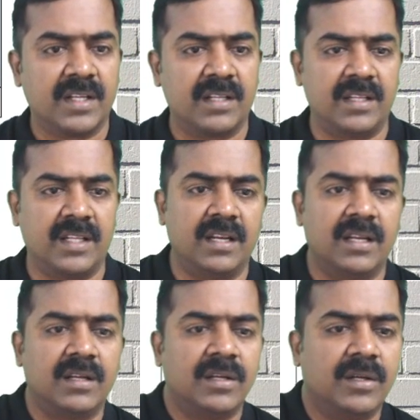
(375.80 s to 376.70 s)

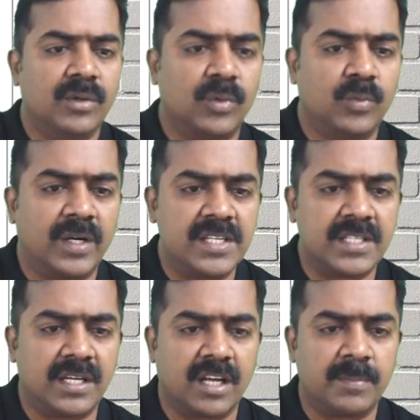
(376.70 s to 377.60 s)
Then what is
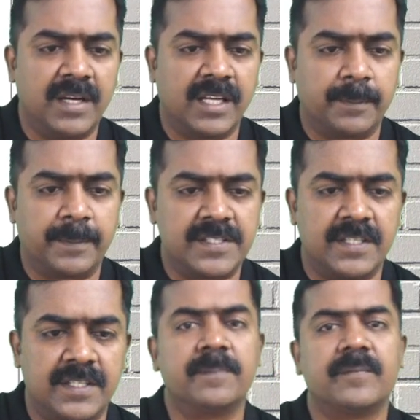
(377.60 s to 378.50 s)
the normal
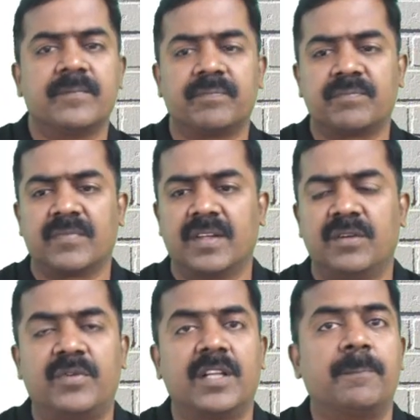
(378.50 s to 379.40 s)
capacity?
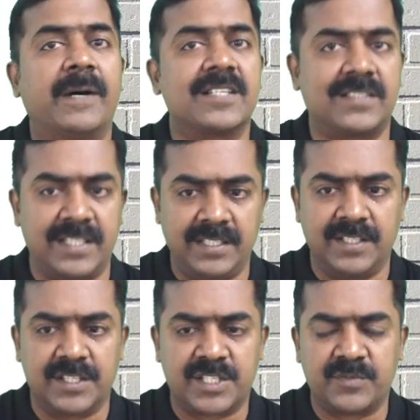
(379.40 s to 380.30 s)
For the past 3
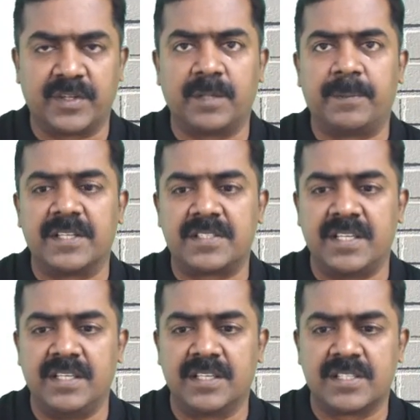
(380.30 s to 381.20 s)

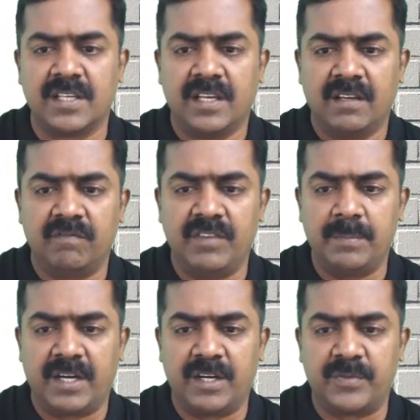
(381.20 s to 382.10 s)
years, we
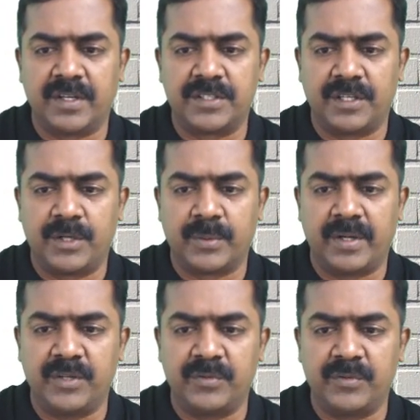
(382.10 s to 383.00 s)
manufactured
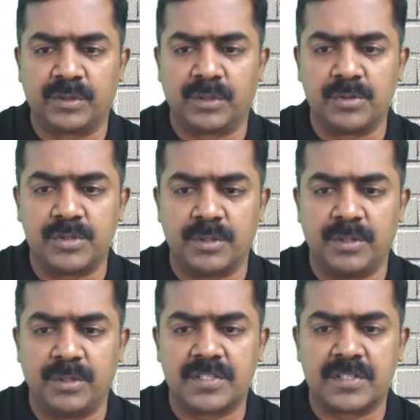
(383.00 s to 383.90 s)
24,000
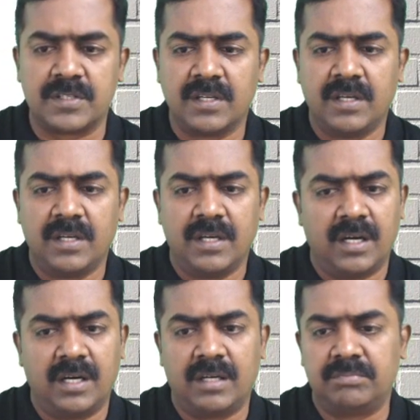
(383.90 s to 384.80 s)
units,
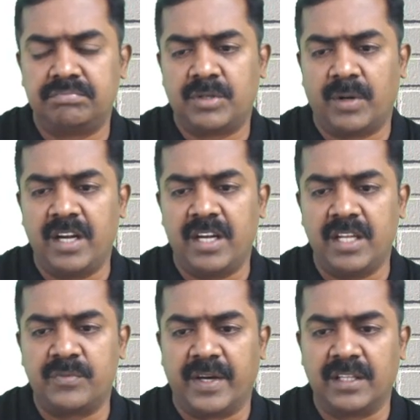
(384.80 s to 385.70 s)

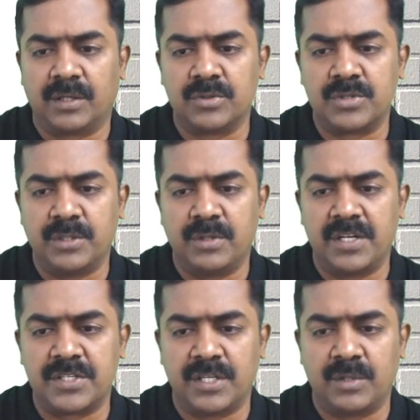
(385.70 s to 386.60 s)
25,000
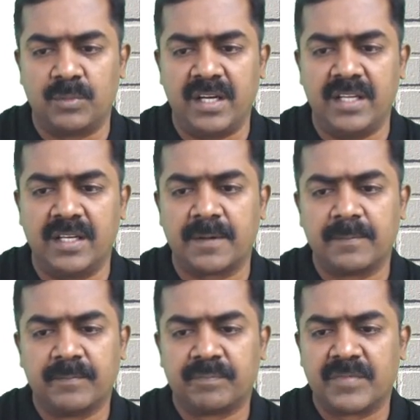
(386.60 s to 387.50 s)
units in 1 year,
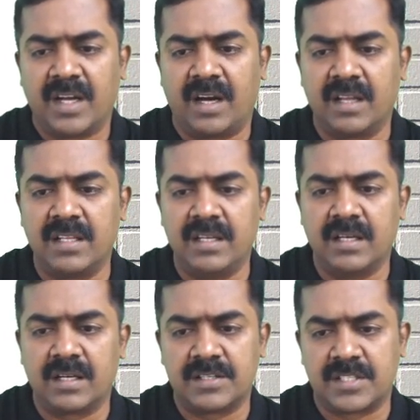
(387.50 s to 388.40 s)
another
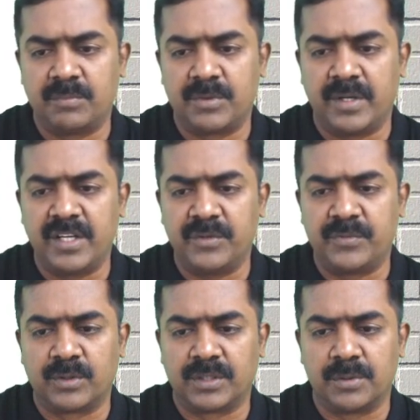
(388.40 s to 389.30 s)
year some
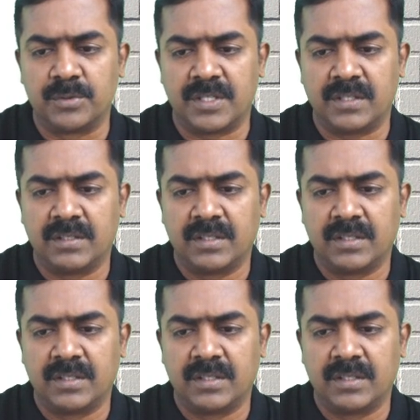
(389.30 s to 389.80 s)
24,000.